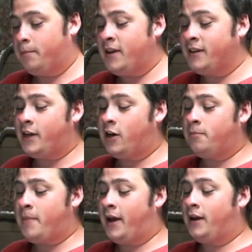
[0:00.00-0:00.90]
Peace
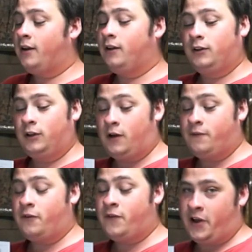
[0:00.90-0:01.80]
out, man.
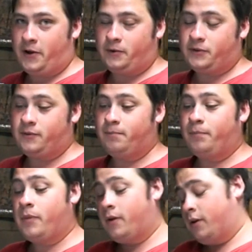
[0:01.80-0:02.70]
Love your videos.
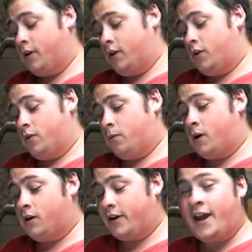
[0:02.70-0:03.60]

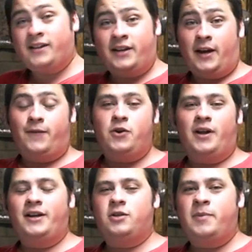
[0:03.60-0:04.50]
Well, Casey, if
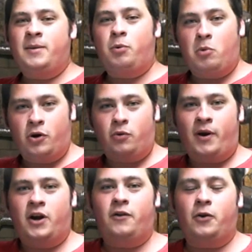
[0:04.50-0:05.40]
you like to be promoted
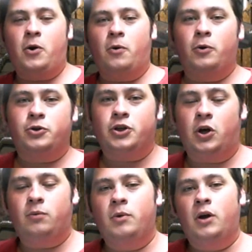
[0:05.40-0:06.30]
right here on The Coco
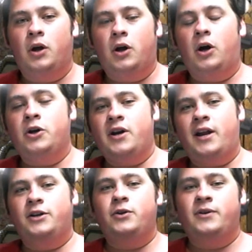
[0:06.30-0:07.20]
Show, all you
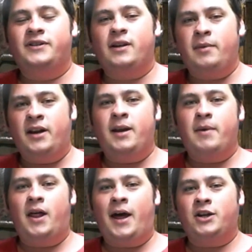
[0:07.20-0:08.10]
got to do is send me an
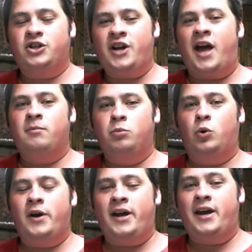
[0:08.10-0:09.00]
email at
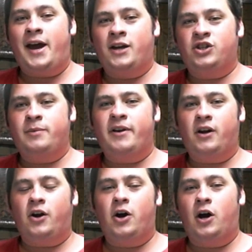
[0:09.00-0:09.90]
chathamboy at gmail
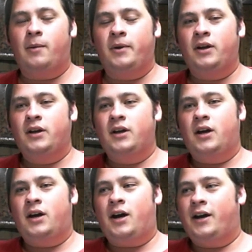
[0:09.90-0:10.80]
dot com.
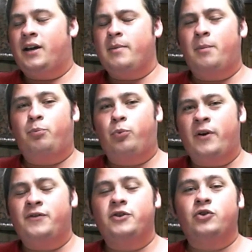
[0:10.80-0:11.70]
Uh, give me a
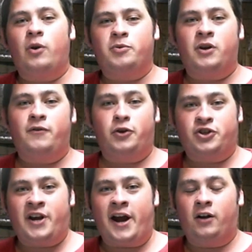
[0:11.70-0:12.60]
brief description of your
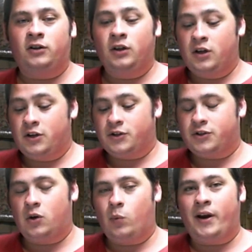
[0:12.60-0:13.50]
channel,
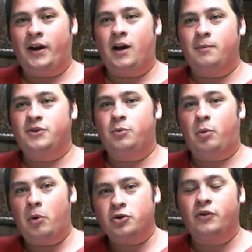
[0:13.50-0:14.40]
so when it comes to
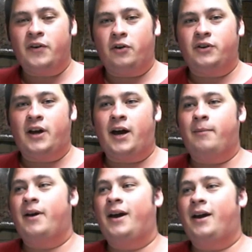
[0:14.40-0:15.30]
promotional video
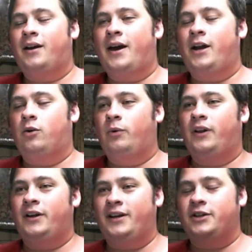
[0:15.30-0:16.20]
time, I don't
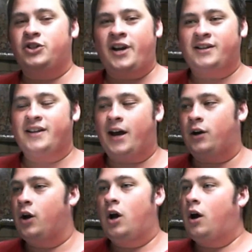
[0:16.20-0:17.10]
really need to chase
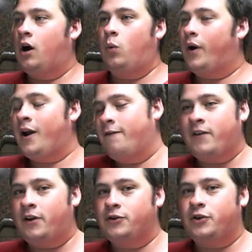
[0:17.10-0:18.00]
down on what kind of
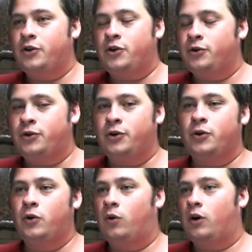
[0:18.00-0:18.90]
videos you, you
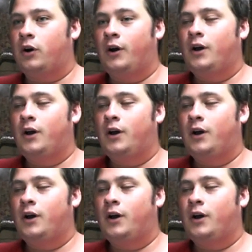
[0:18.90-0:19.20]
do or